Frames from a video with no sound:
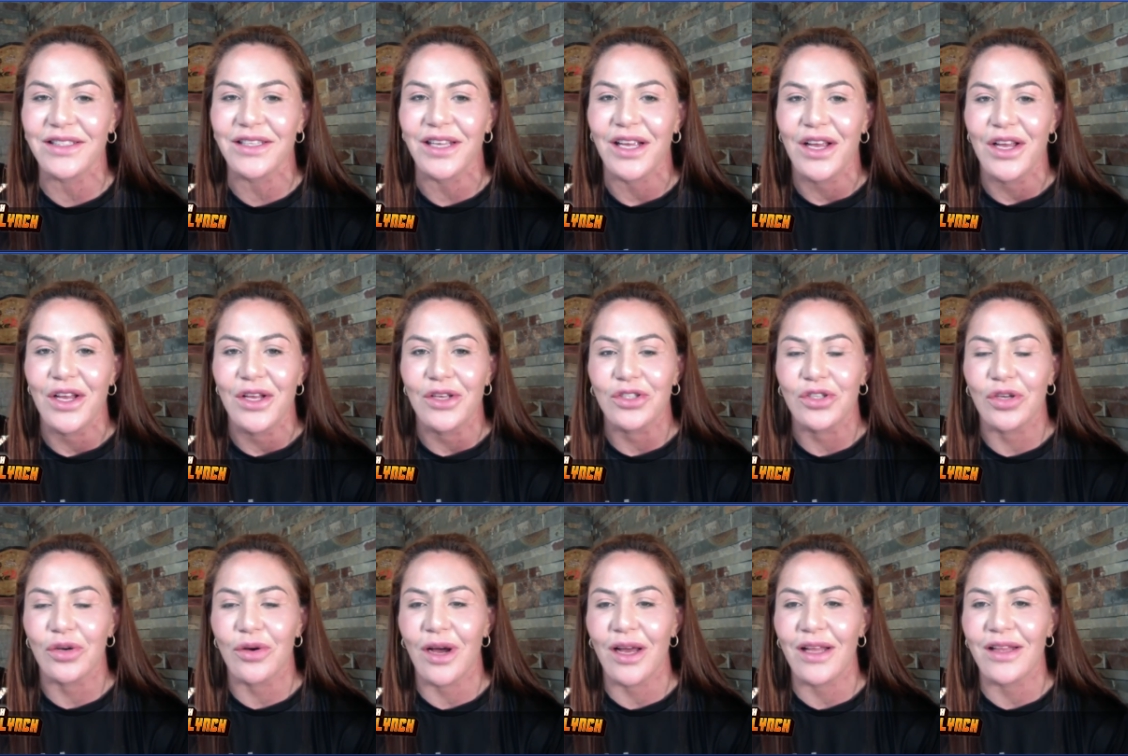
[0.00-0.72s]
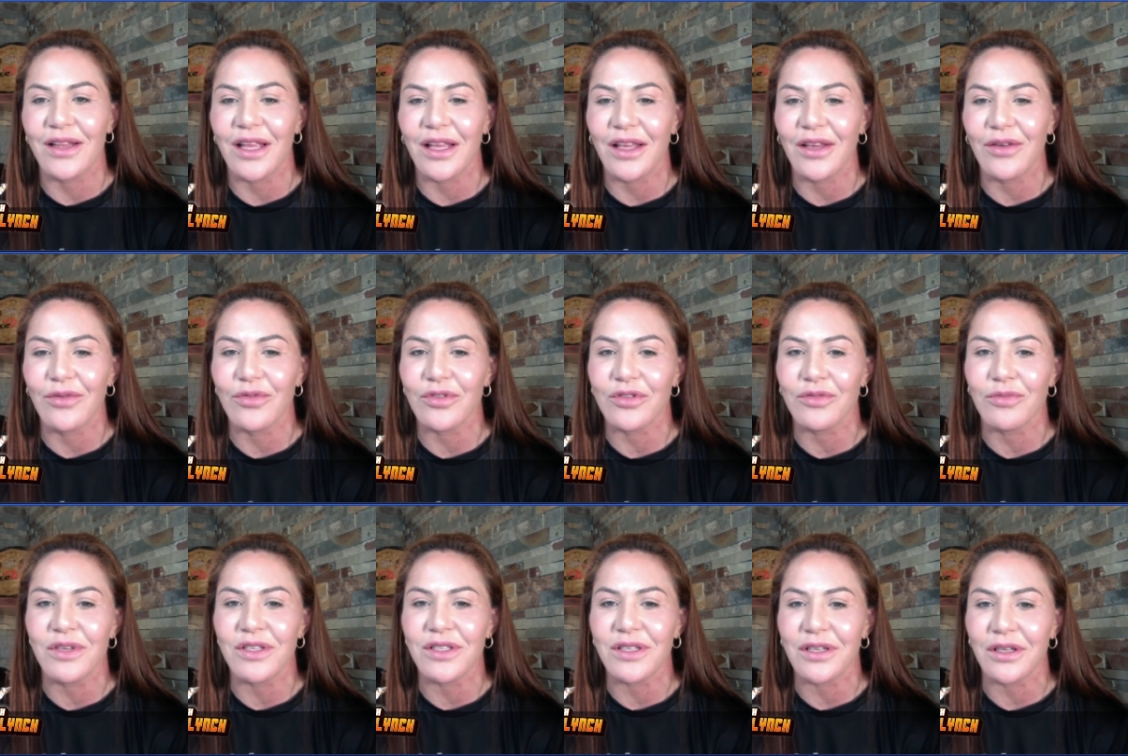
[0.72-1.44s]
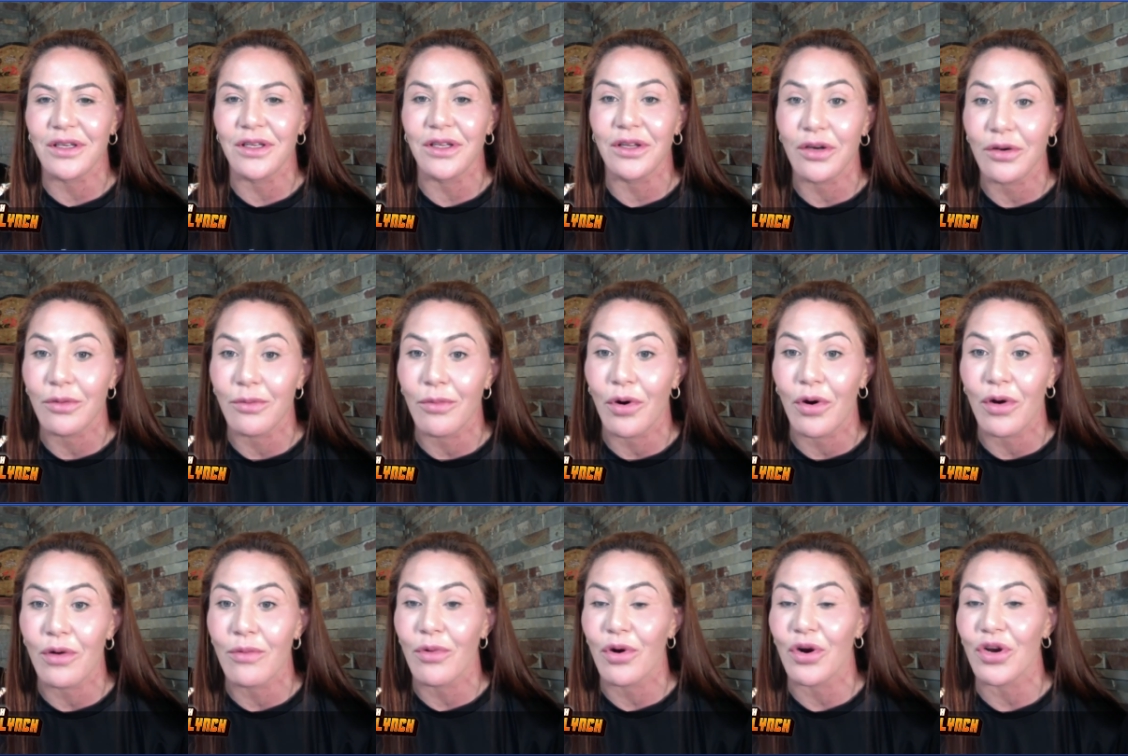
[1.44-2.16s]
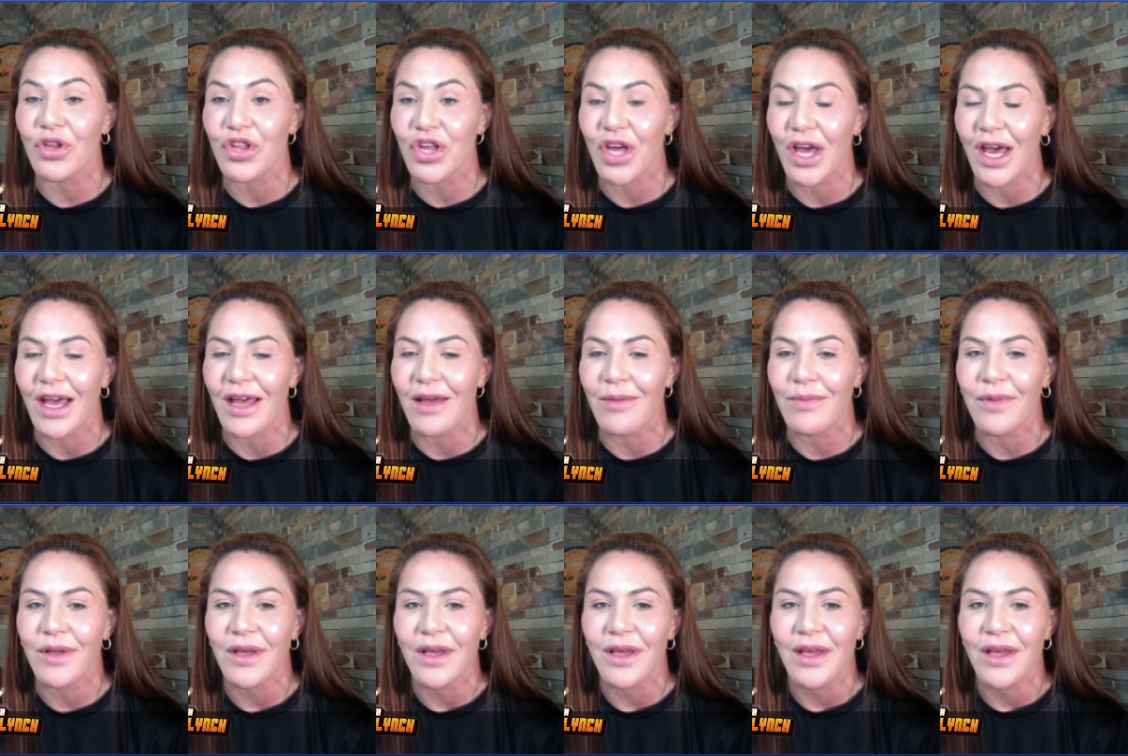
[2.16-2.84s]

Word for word: Mm-hmm. So I think it was missing a little more more jab.